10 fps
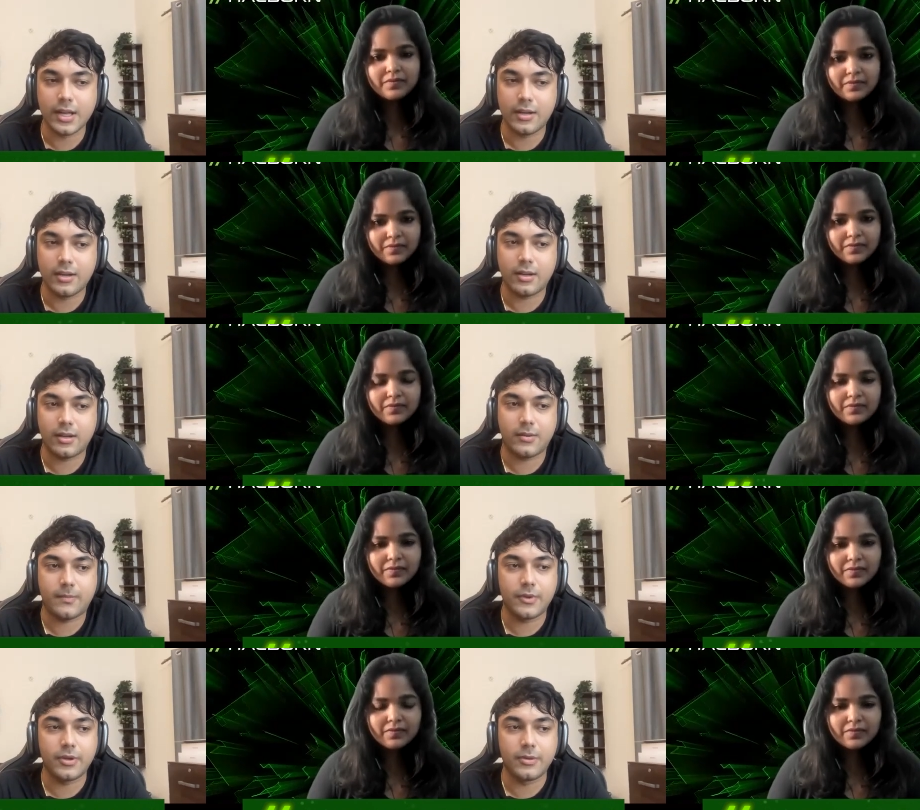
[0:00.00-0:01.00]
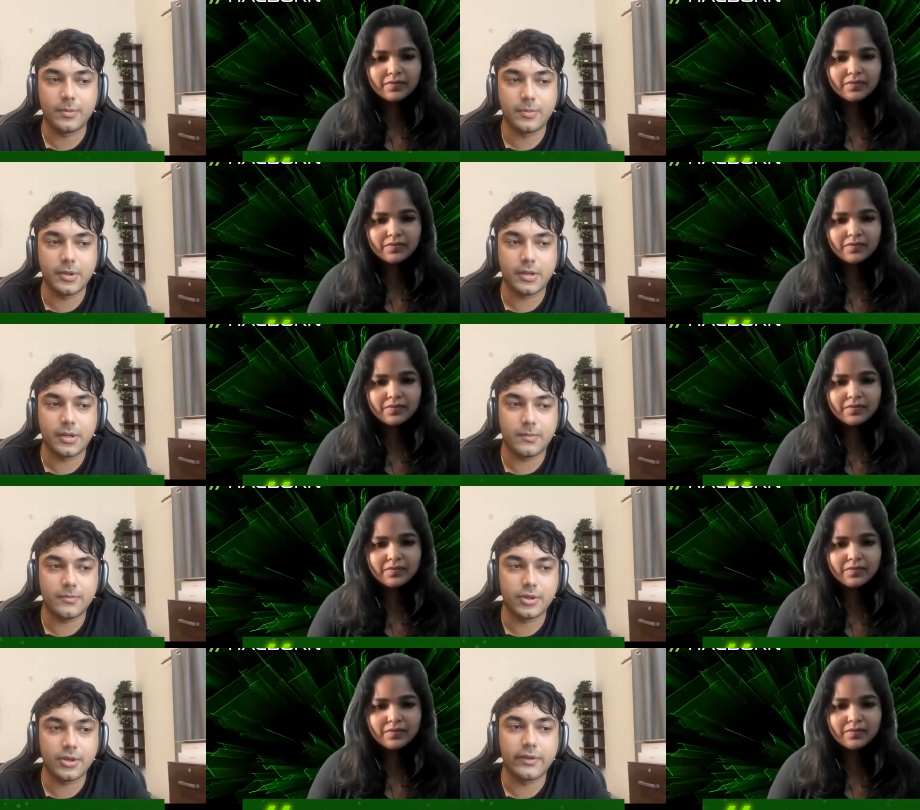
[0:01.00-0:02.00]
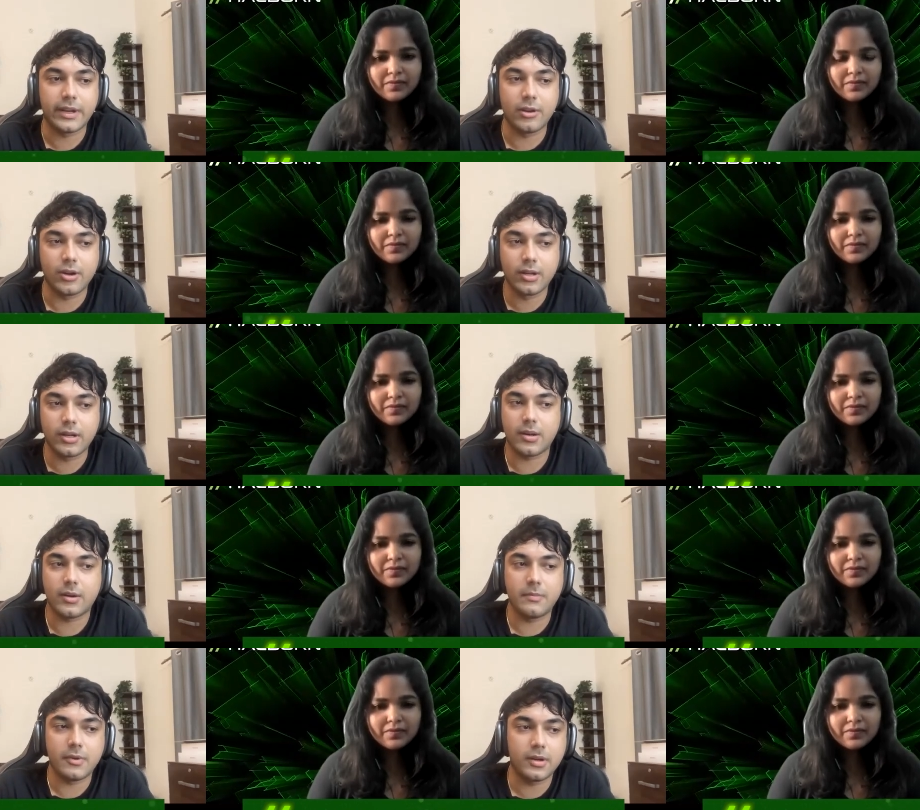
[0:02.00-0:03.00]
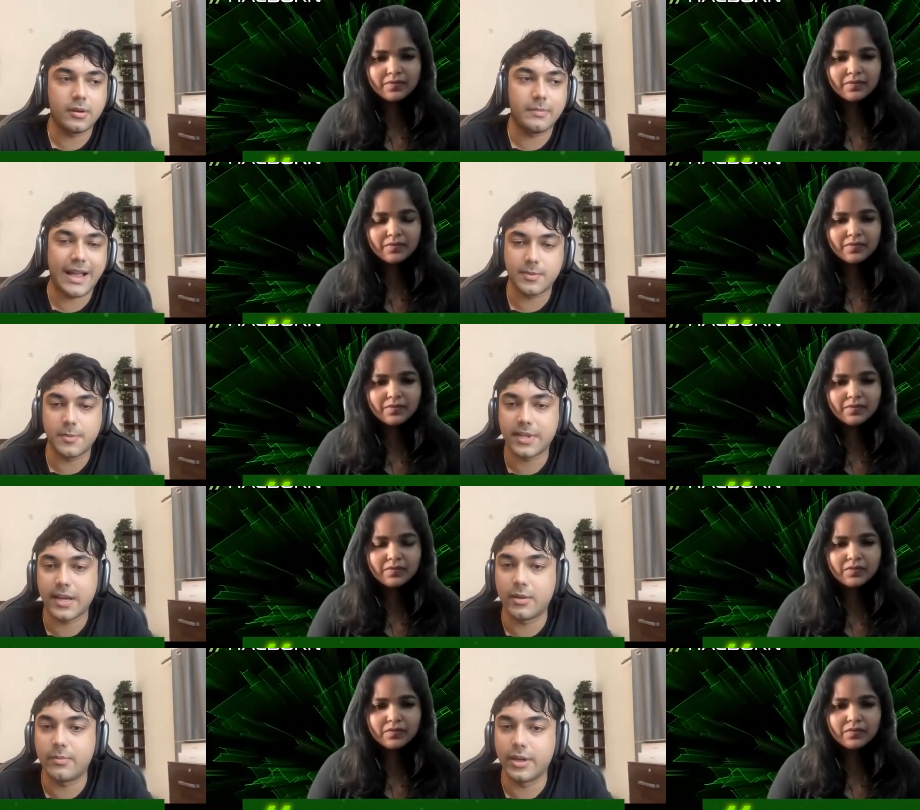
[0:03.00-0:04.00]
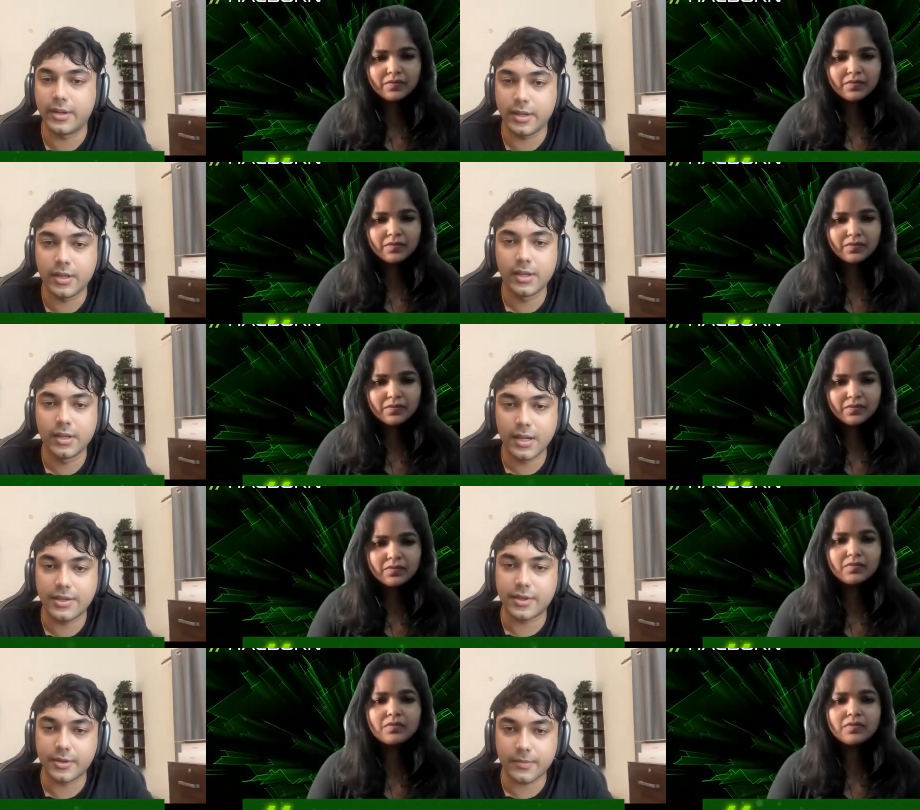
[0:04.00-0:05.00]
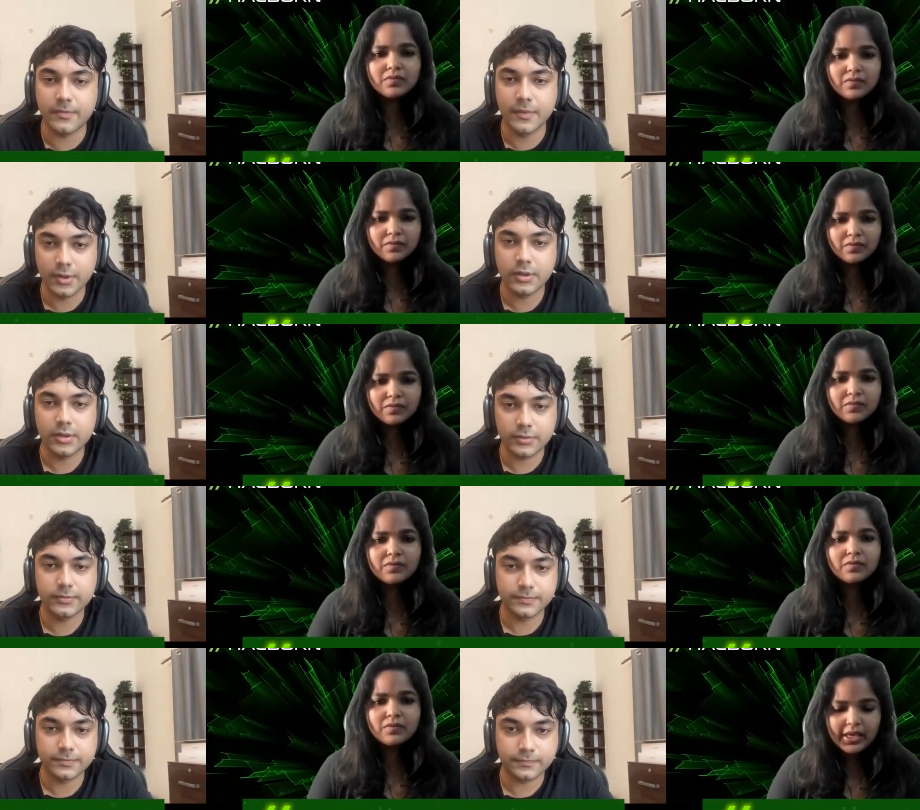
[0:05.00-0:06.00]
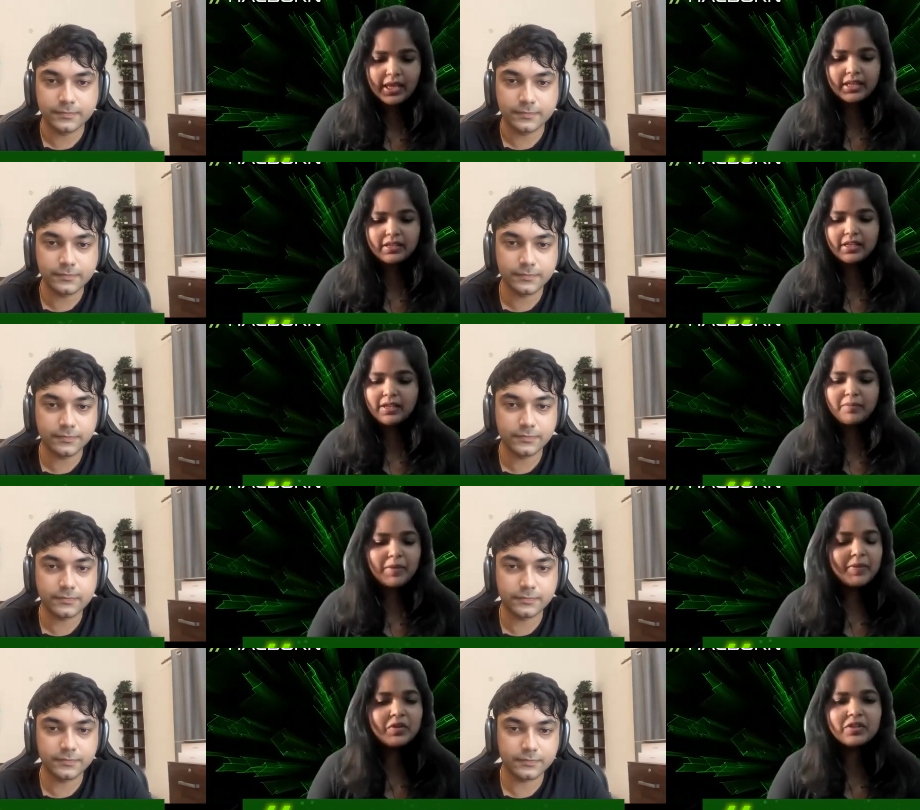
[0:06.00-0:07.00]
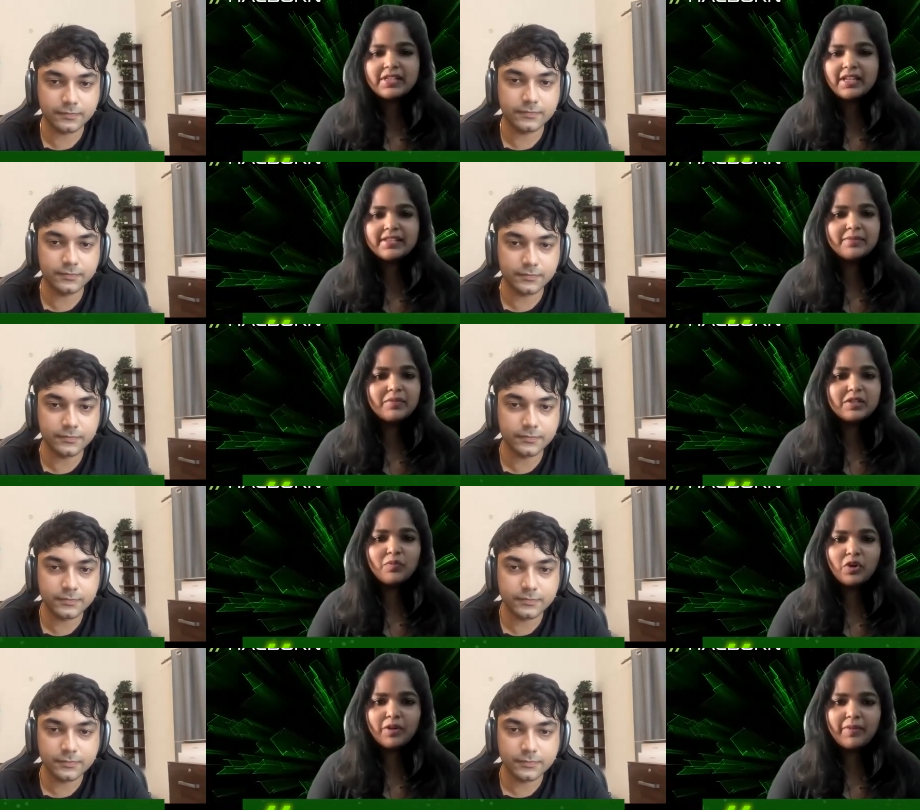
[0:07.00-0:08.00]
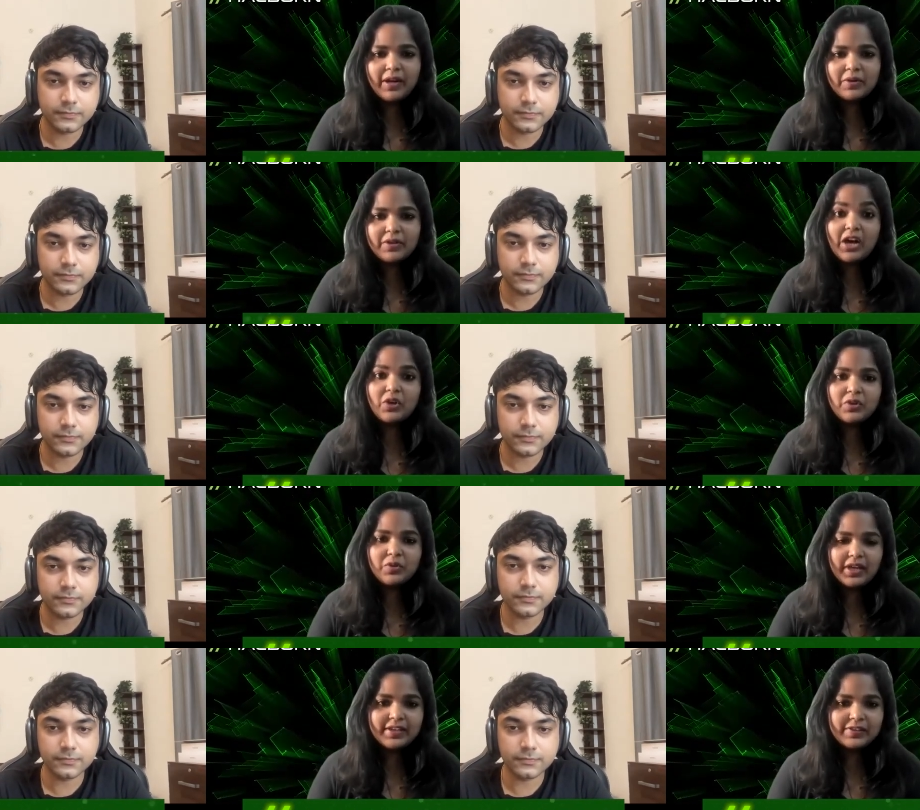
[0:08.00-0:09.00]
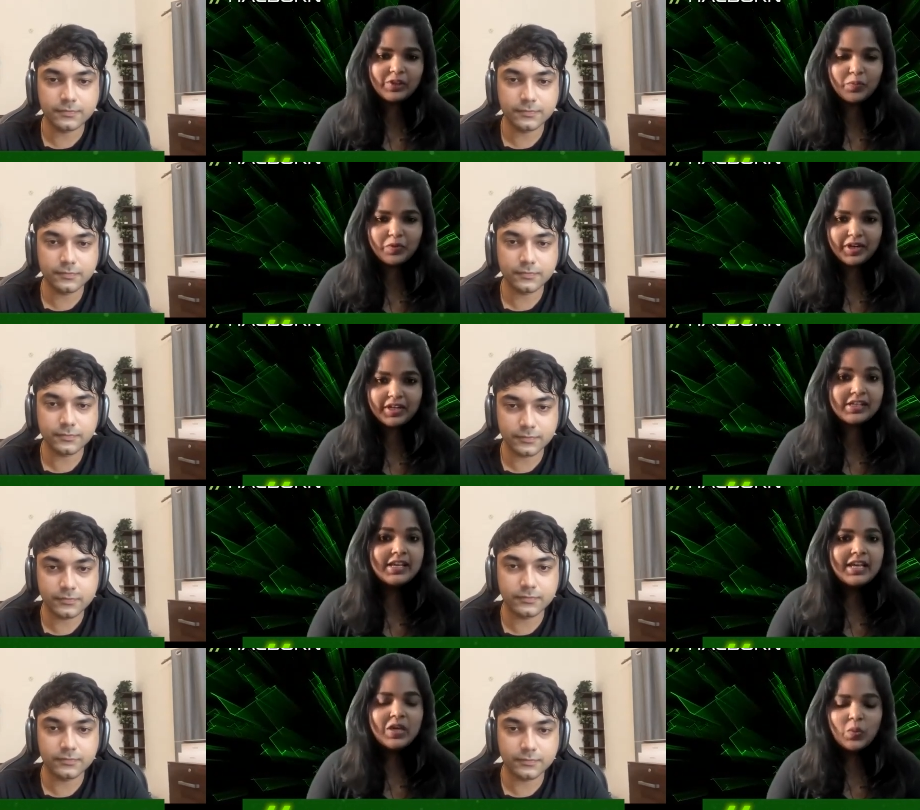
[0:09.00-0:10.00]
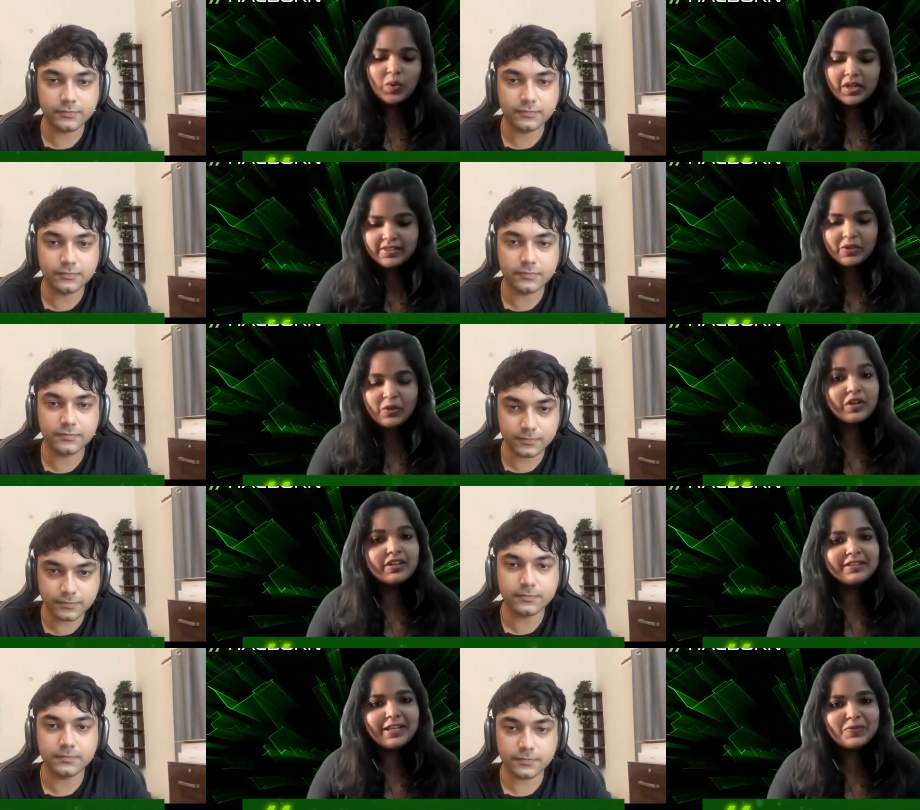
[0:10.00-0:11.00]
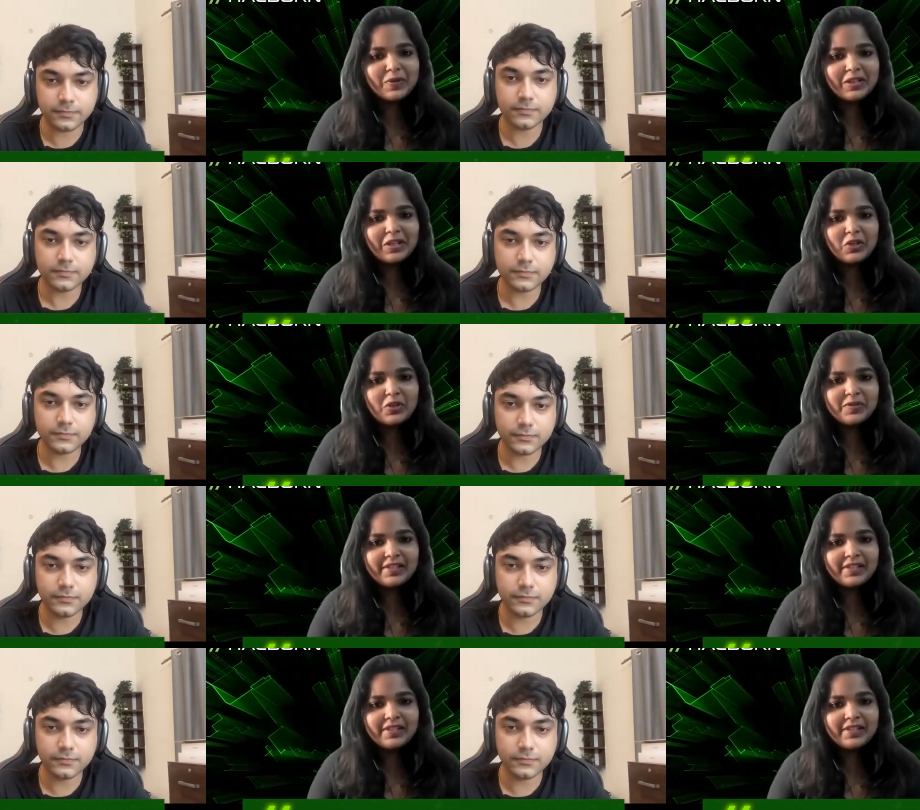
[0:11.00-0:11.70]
Speaker 1: and uh, you know uh, sort of unlock uh, uh, maximum scalability, etc.
Speaker 2: Okay, and maybe you could tell us a bit more about how you guys operate. What is the Oracle network you're